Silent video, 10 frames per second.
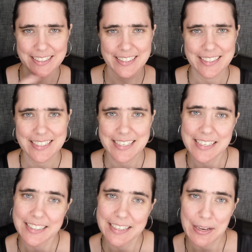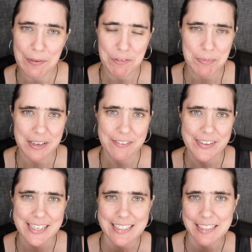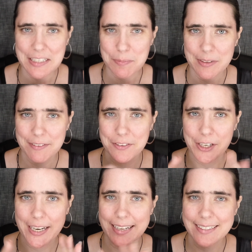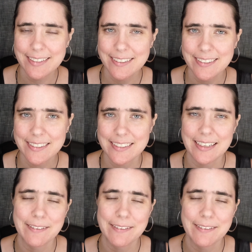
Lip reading: just have a bit of an assessment of your colors.